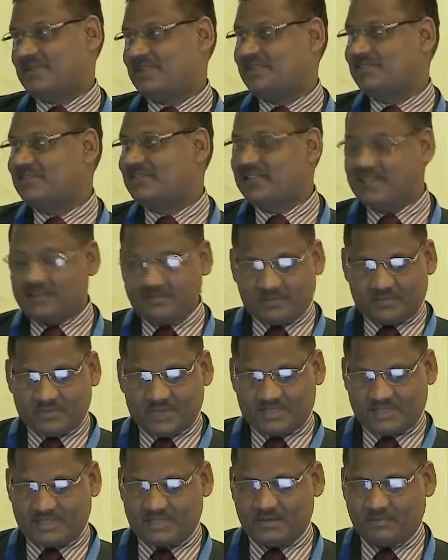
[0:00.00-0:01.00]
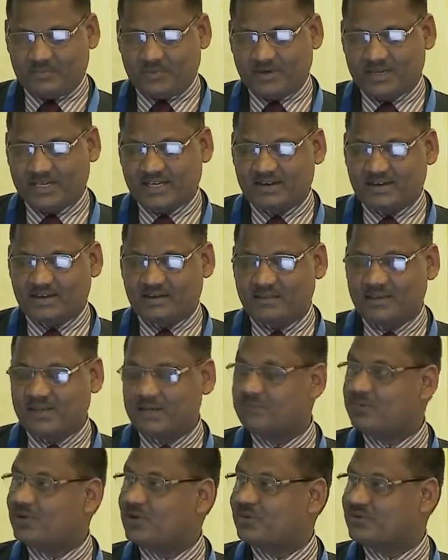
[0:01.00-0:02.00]
This is the information report, economy
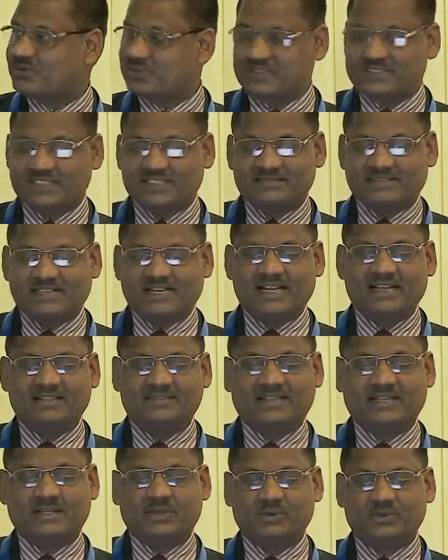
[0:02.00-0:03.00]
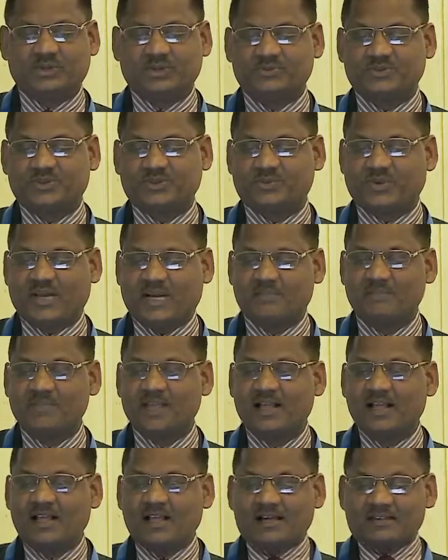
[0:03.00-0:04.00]
report, which was just released in 2012.
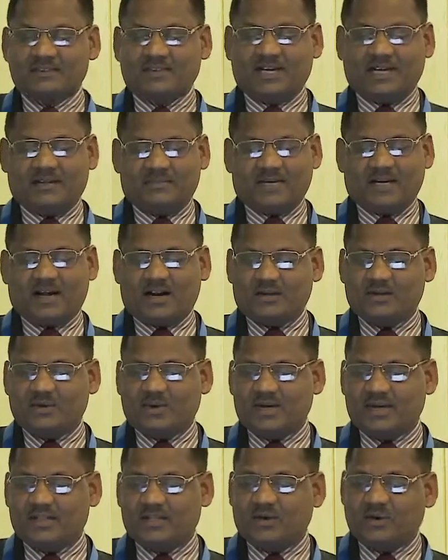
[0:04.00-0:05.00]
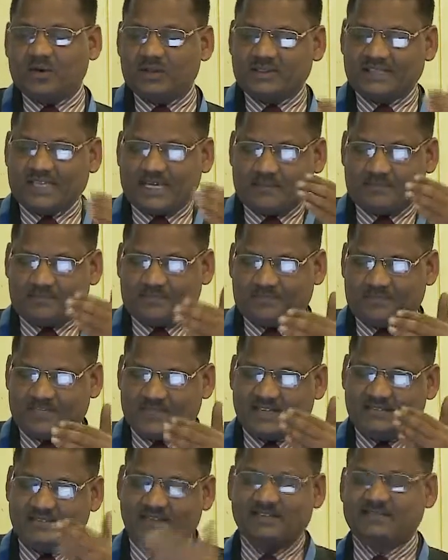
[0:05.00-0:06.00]
So let me not go into the whole thing.
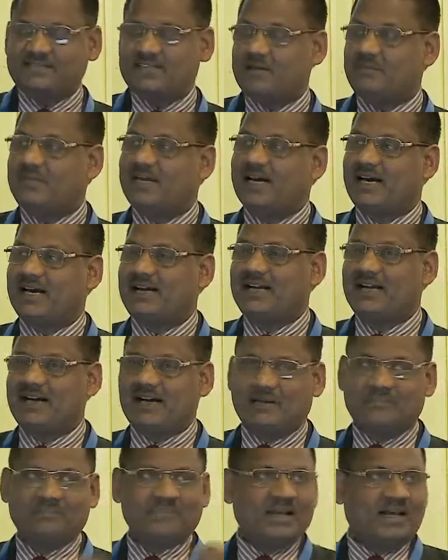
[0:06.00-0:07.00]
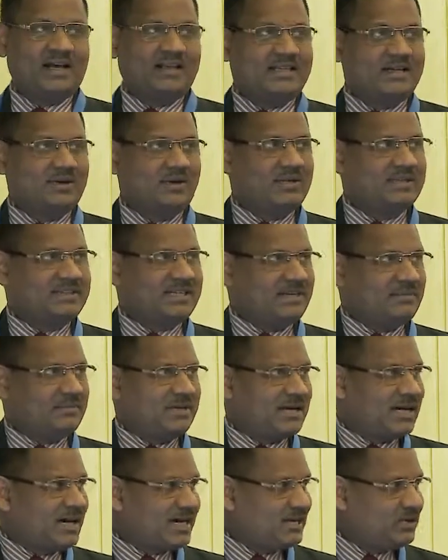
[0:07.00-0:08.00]
There's a history behind the whole thing,
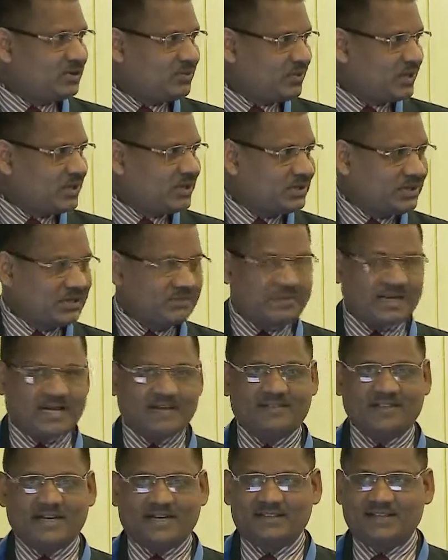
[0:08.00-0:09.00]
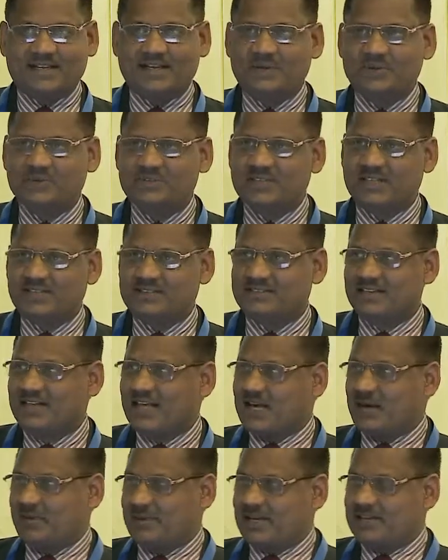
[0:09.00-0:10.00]
because I don't want to deprive the other users,
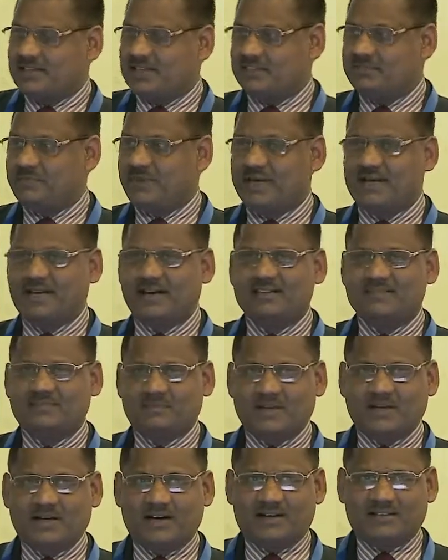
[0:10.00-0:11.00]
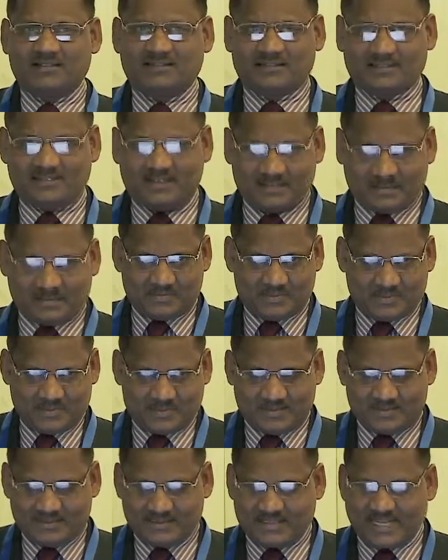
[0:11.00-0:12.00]
other speakers, because when
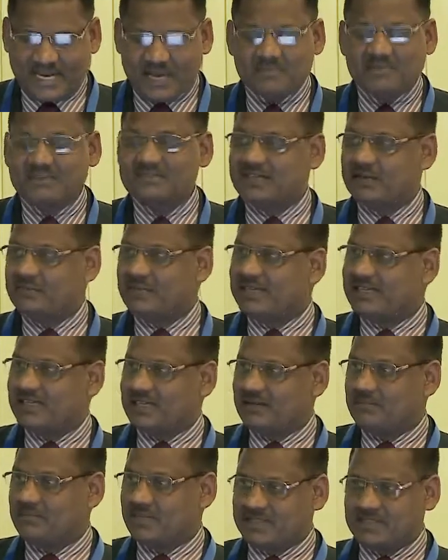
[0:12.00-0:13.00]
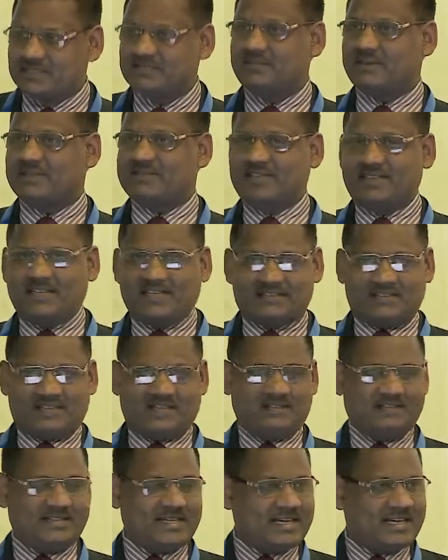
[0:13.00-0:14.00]
the time is limited. But this presentation
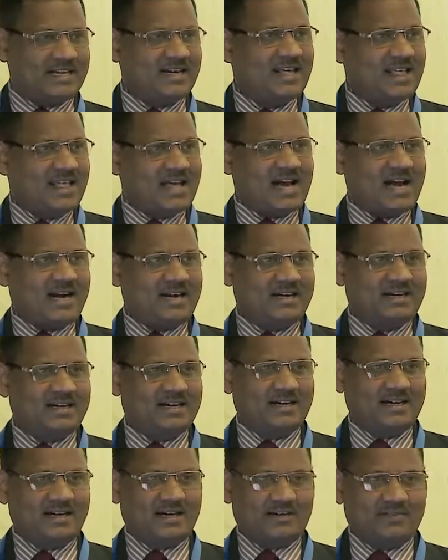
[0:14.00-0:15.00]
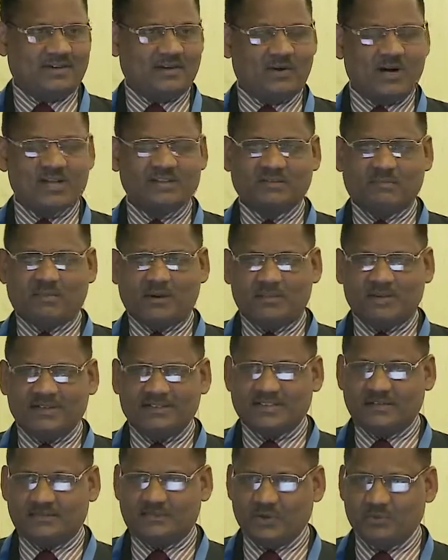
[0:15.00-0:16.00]
is there, and we have also
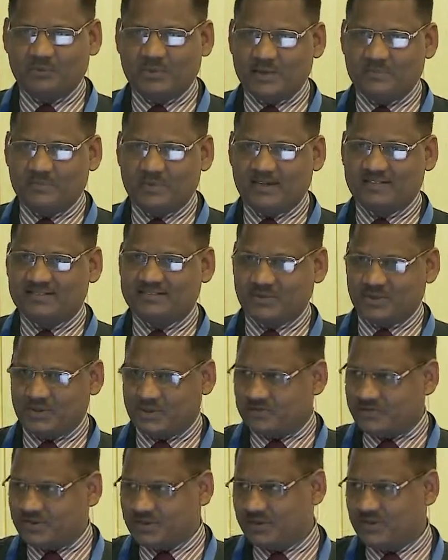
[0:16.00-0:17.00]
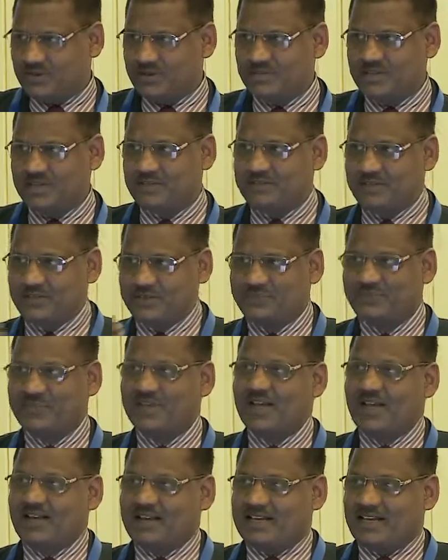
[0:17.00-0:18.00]
published a few papers. So even if you
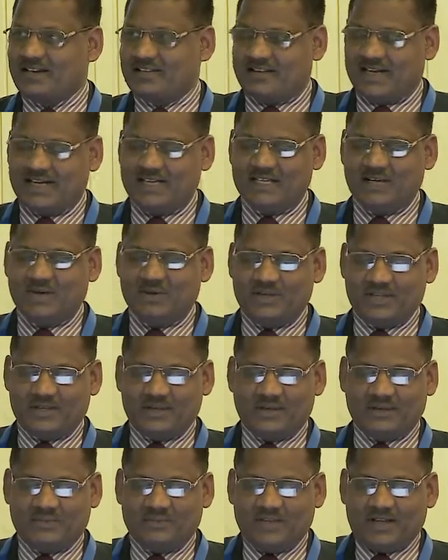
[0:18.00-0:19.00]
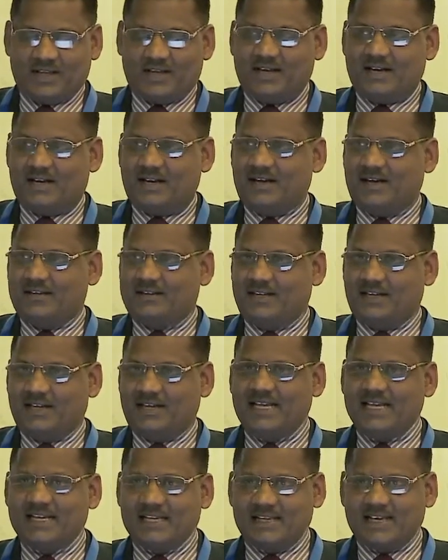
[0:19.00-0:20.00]
can write out, the
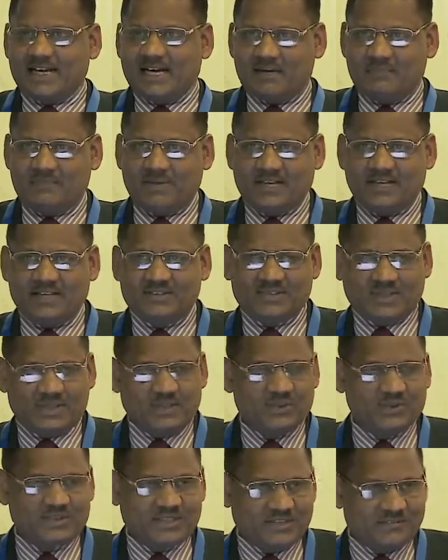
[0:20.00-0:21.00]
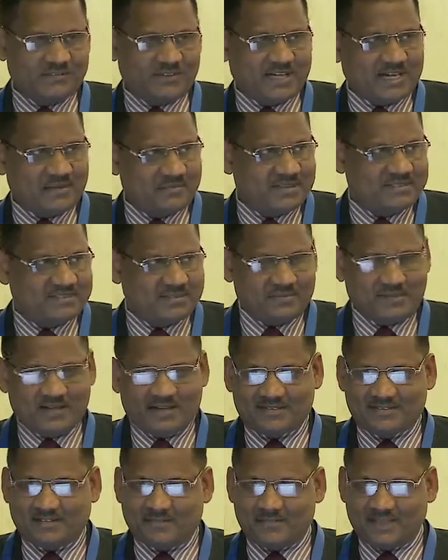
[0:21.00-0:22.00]
lean ERP solution for
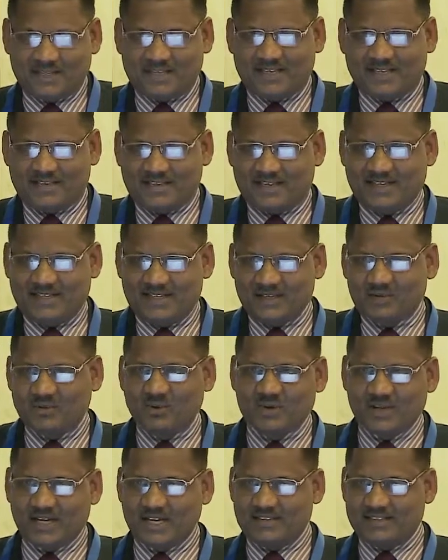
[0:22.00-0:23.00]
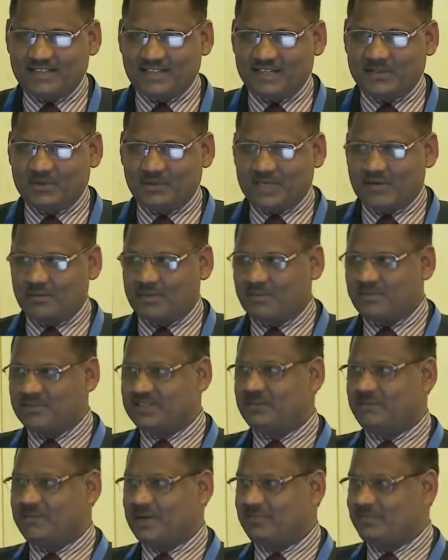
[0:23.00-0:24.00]
MSME or something like that in the Google, I think you'll come up
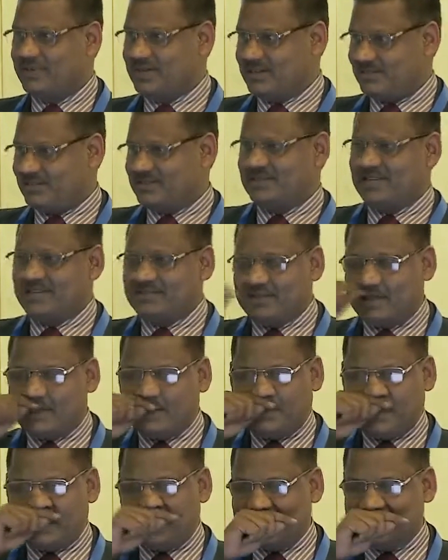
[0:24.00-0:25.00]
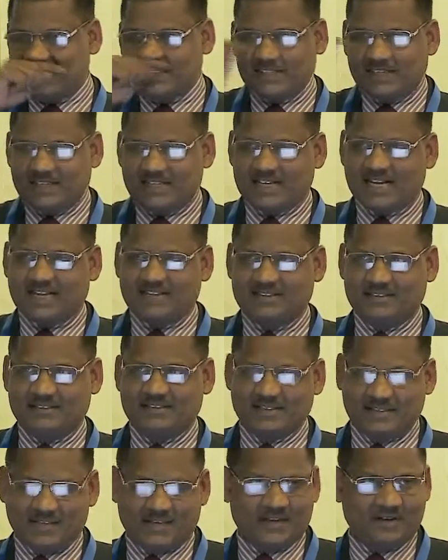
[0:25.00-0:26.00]
with a paper. It's recently published in the International
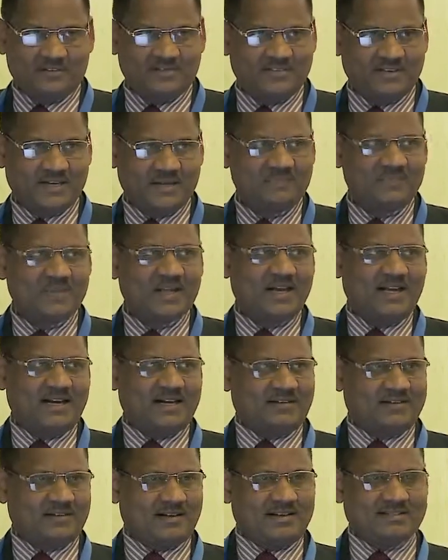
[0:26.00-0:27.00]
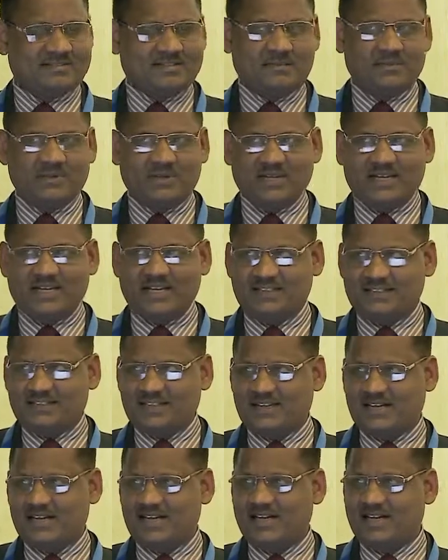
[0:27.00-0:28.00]
Journal of Electronics
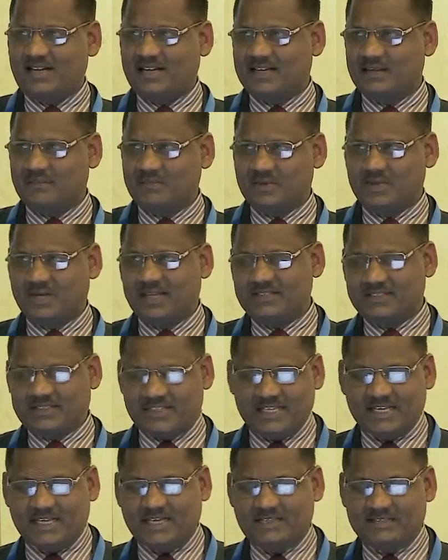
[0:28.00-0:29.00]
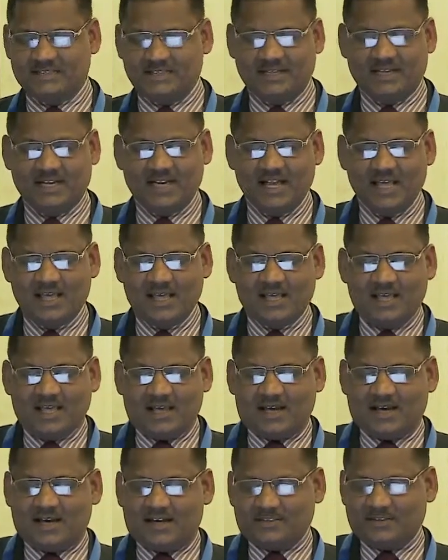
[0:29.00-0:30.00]
Communication and Computer Engineering Journal.
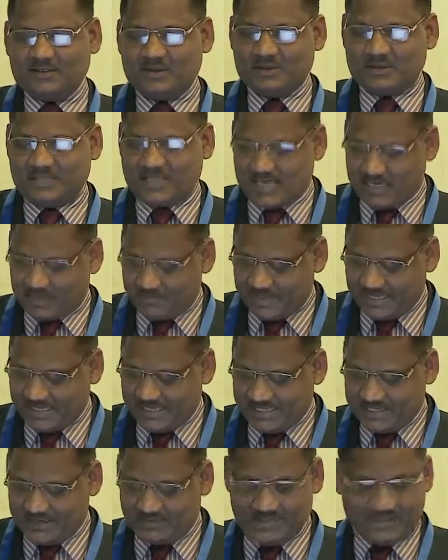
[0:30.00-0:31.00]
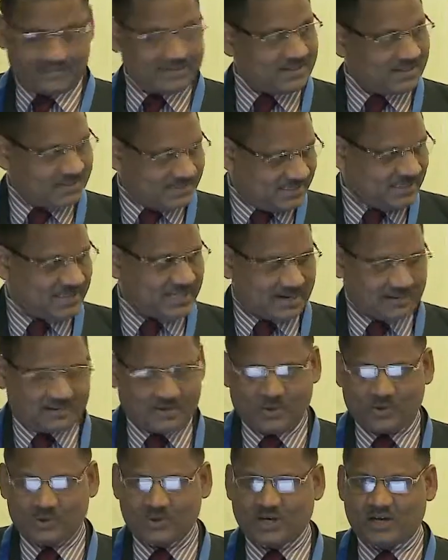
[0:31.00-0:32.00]
So there are plenty of, even
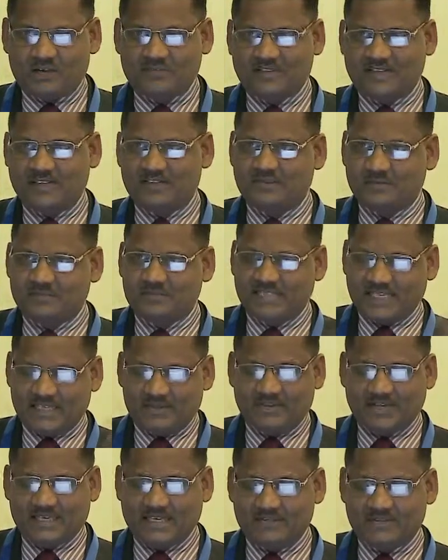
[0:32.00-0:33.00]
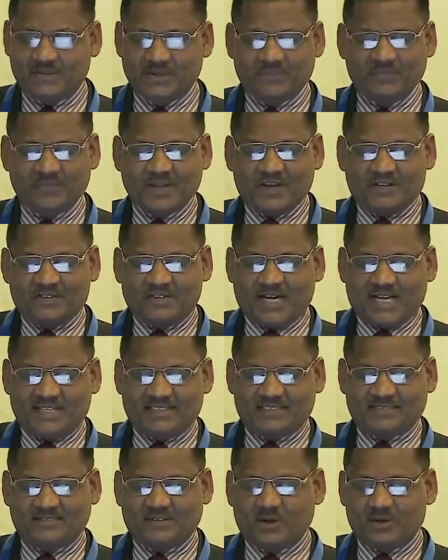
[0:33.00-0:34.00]
our own conference website will give you. So I'll
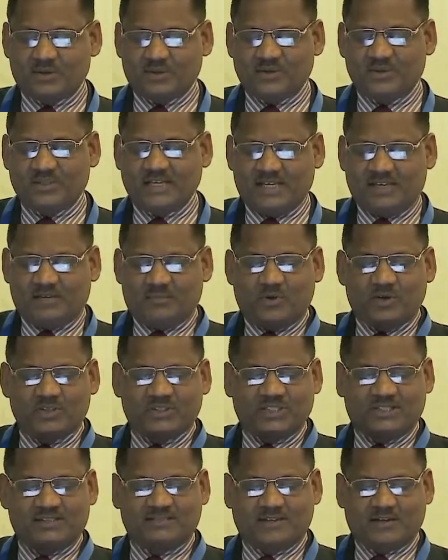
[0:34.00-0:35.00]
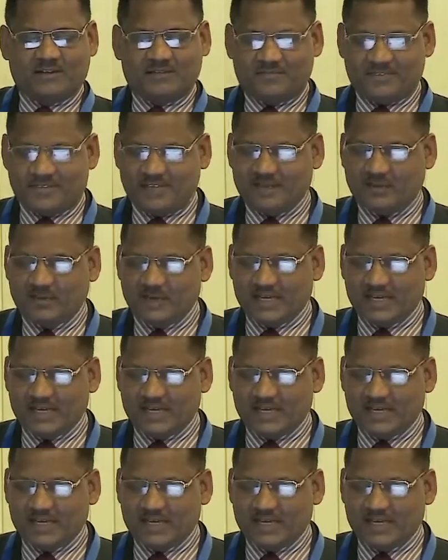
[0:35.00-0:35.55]
just go through the motions of